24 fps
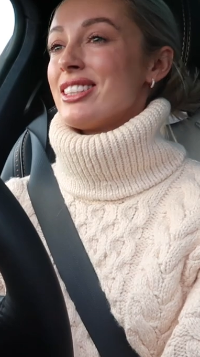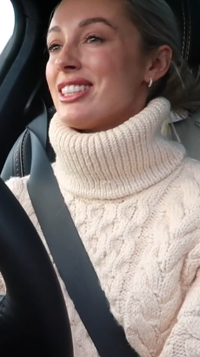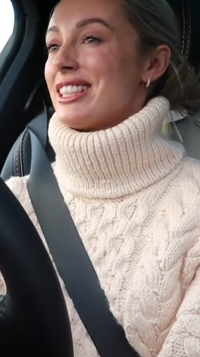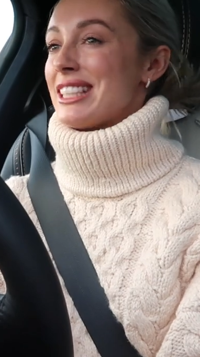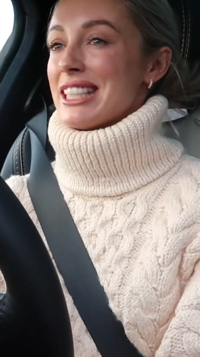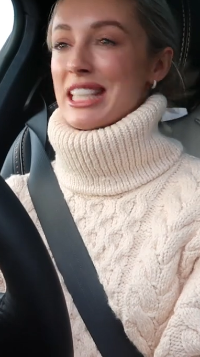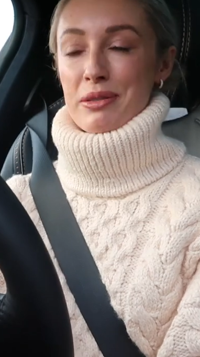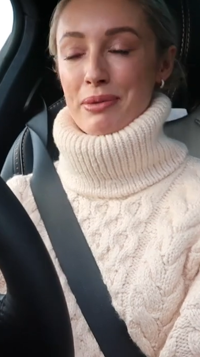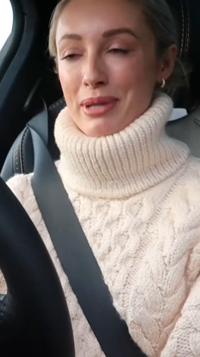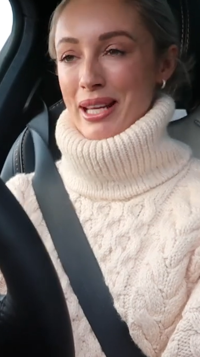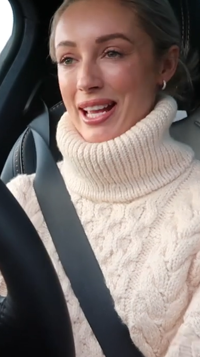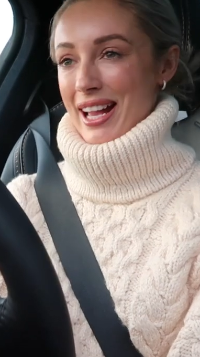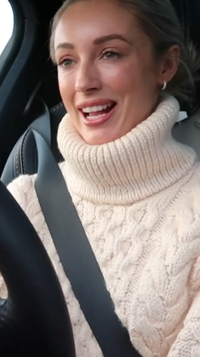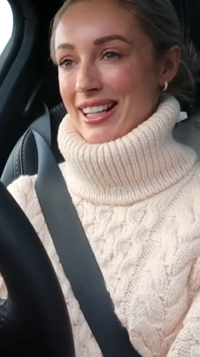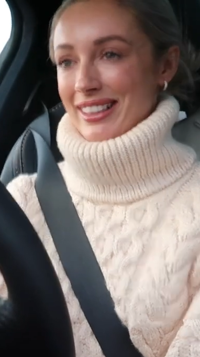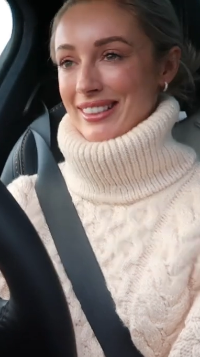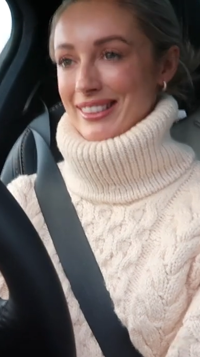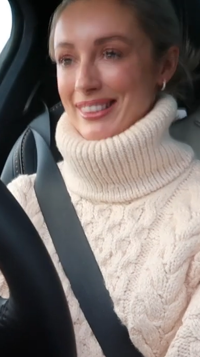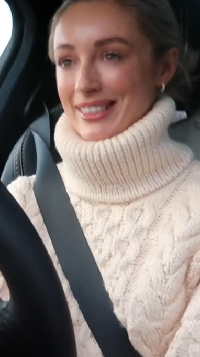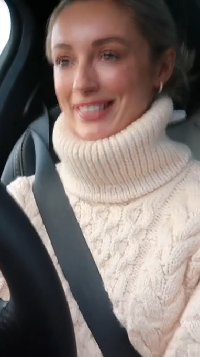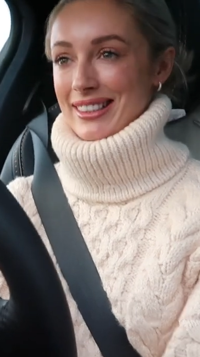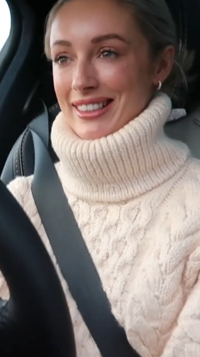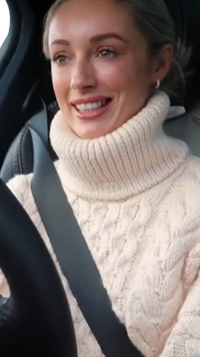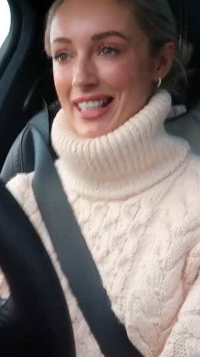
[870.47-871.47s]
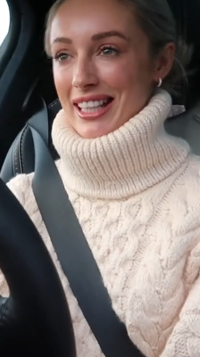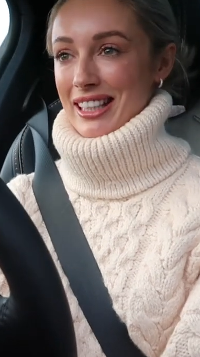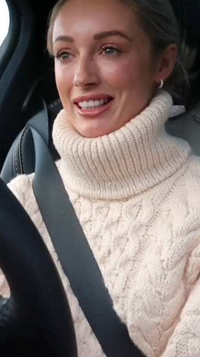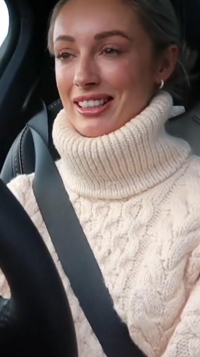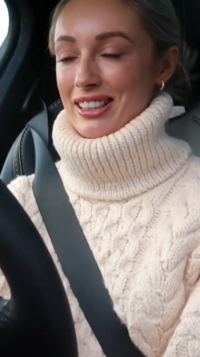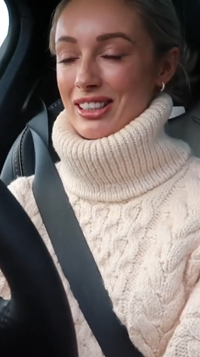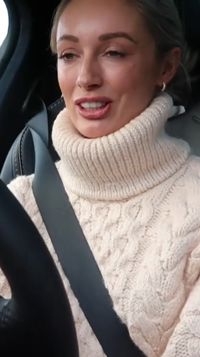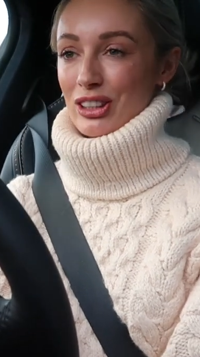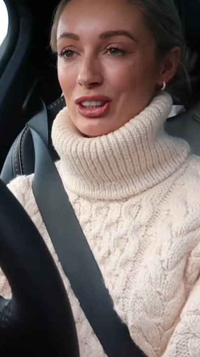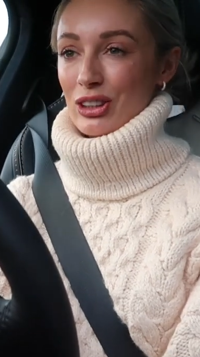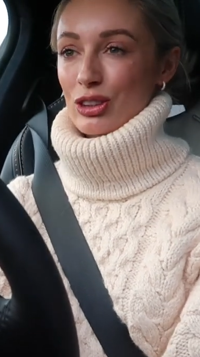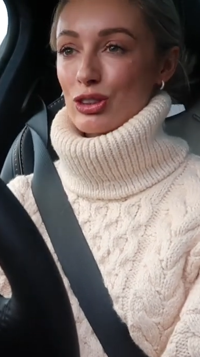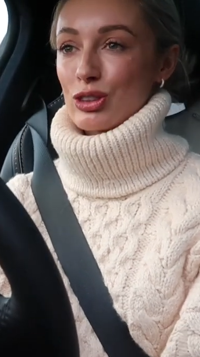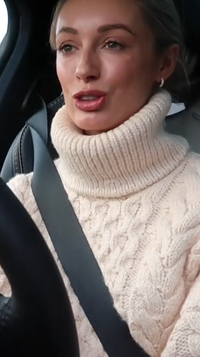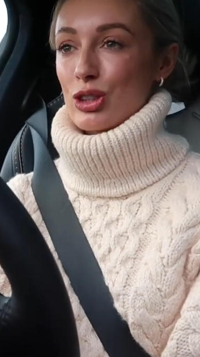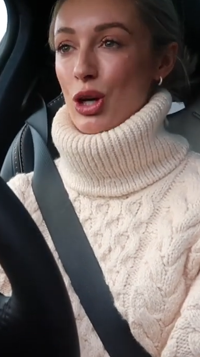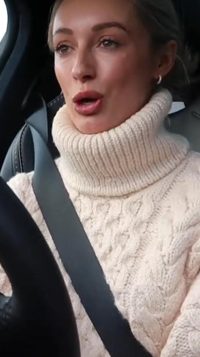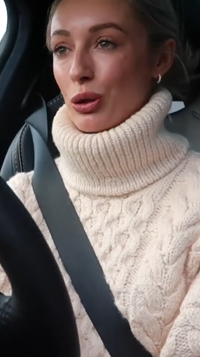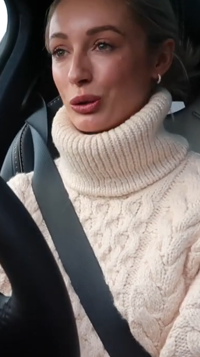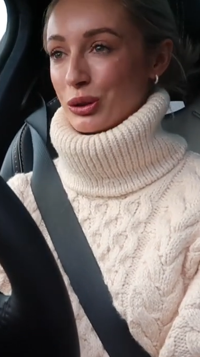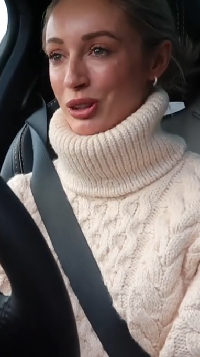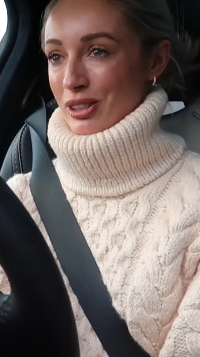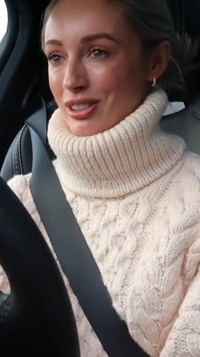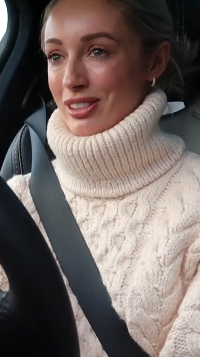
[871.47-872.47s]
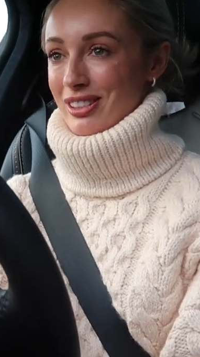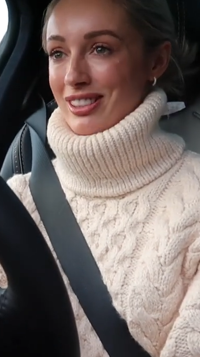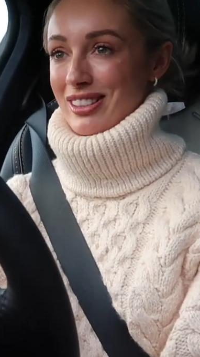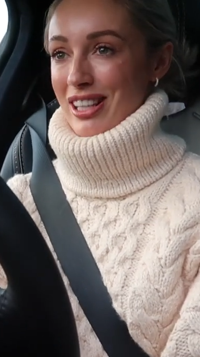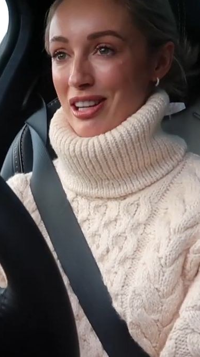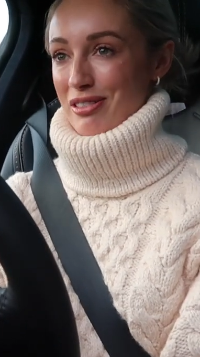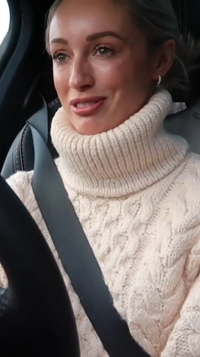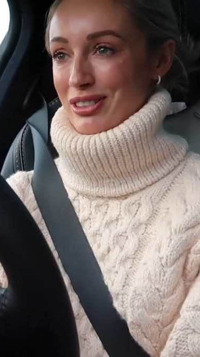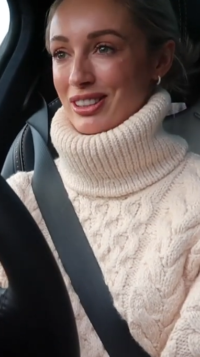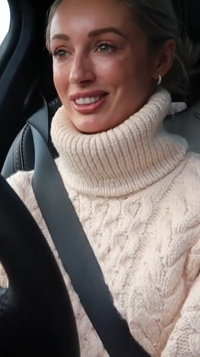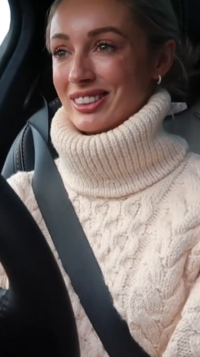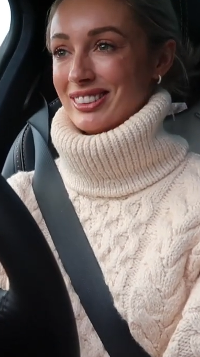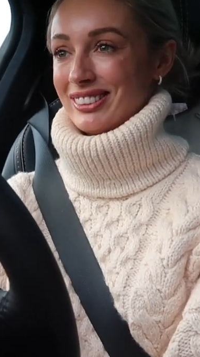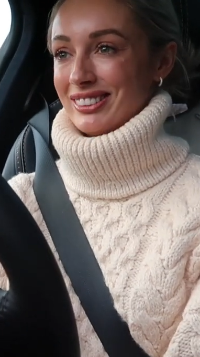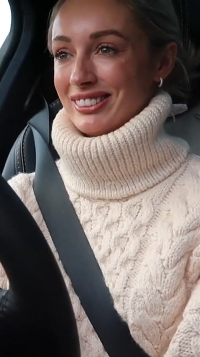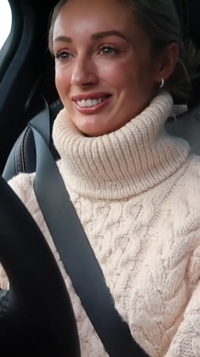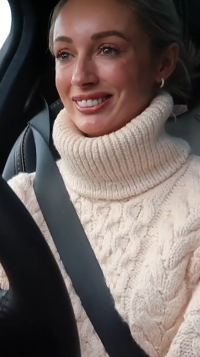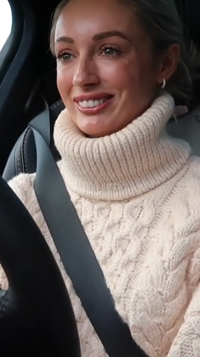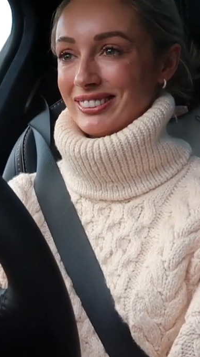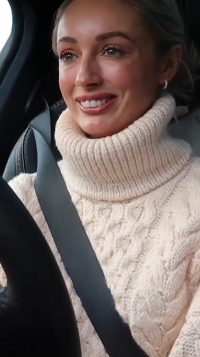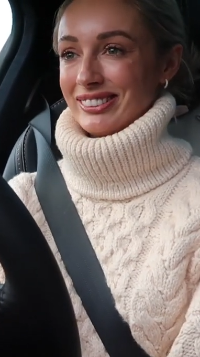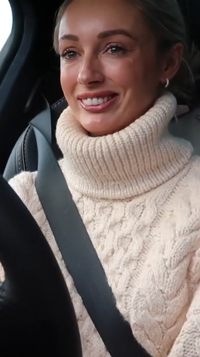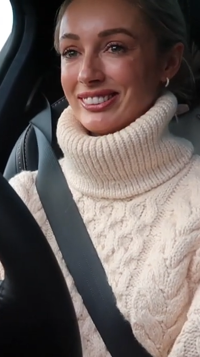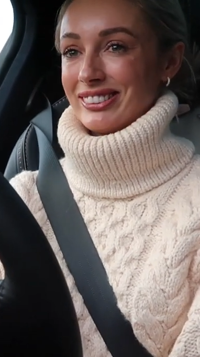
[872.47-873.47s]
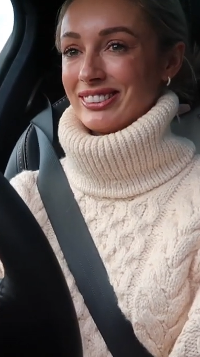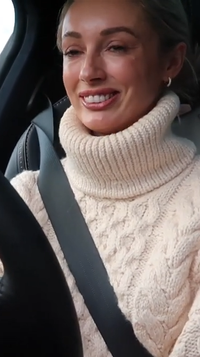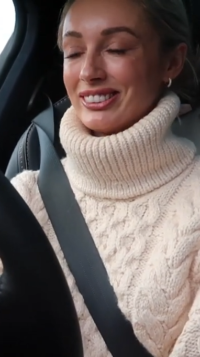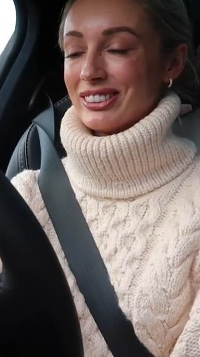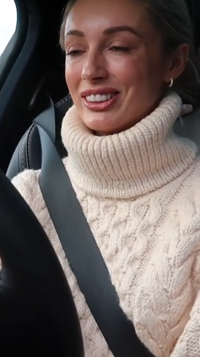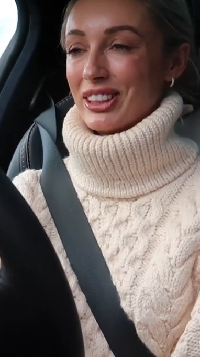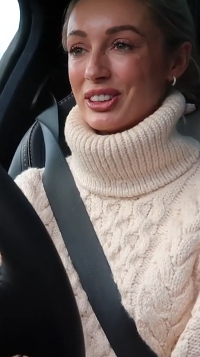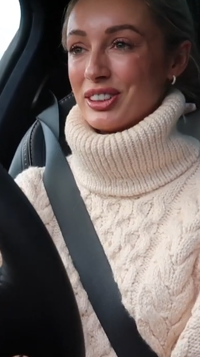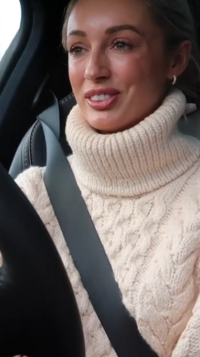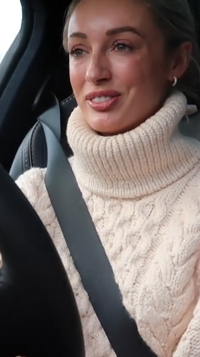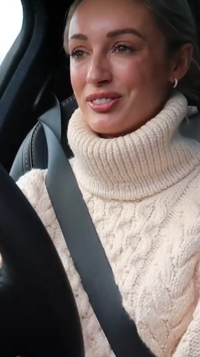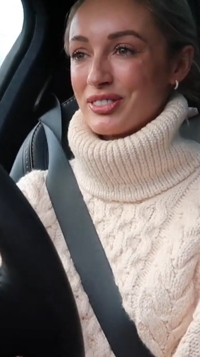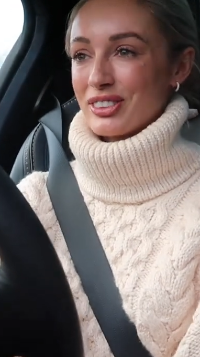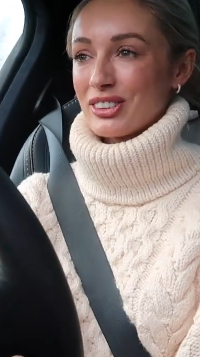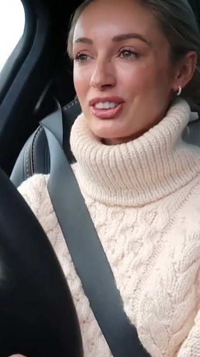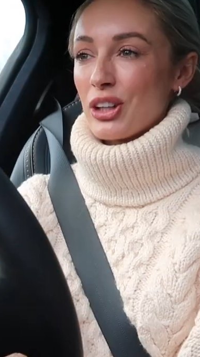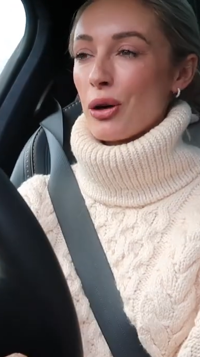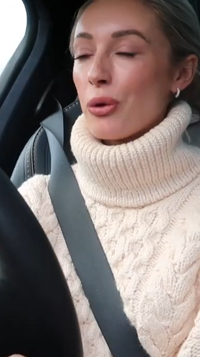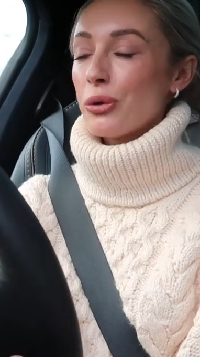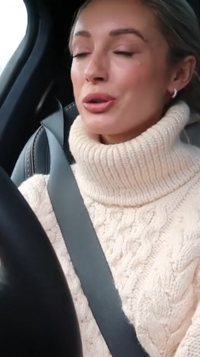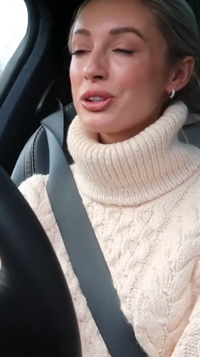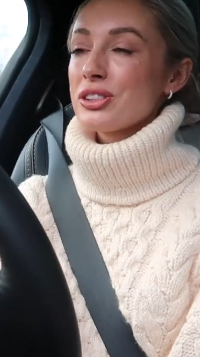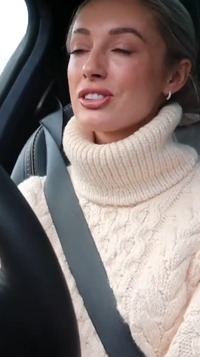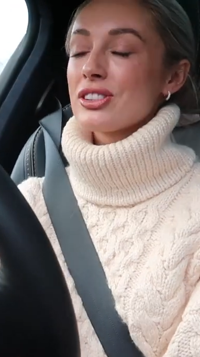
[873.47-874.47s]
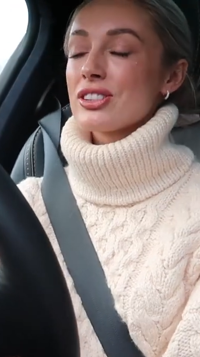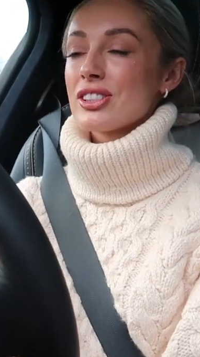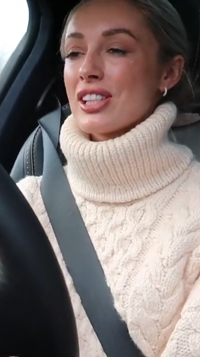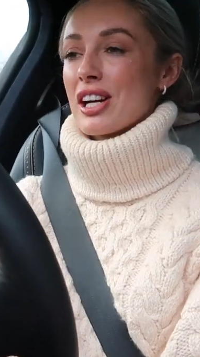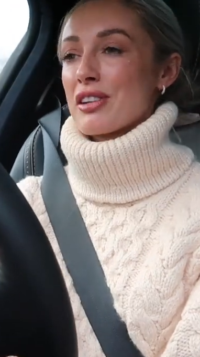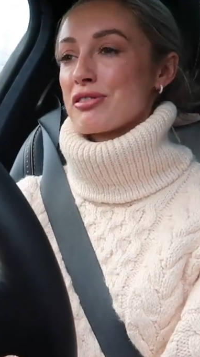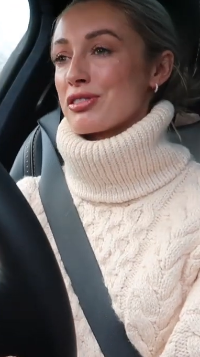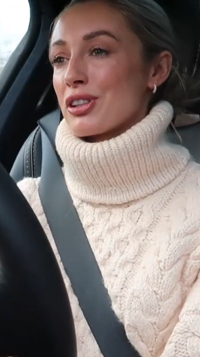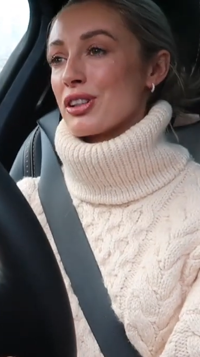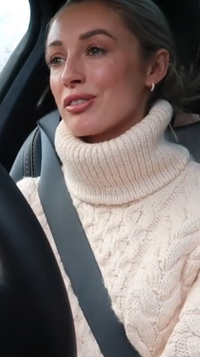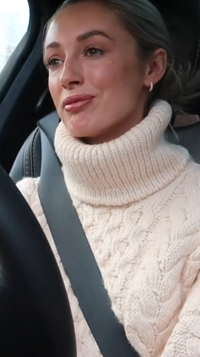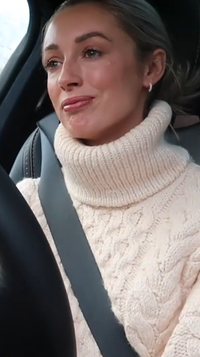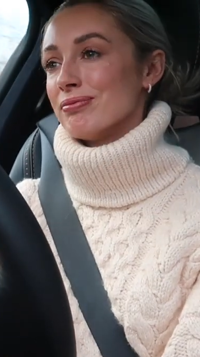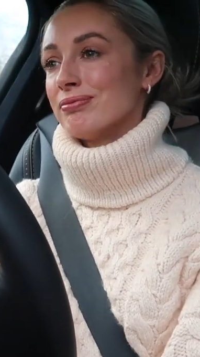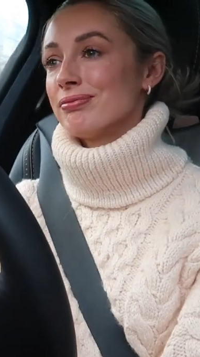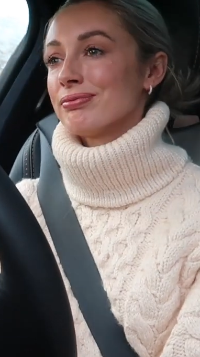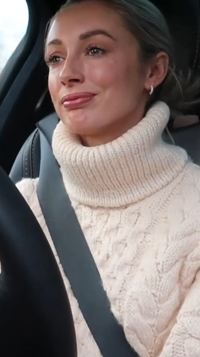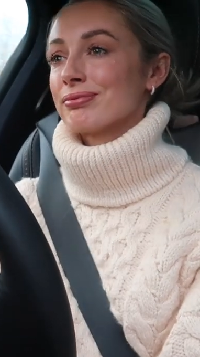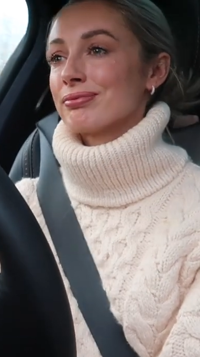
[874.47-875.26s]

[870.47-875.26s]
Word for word: DBX in golden saffron. Oh, golden saffron.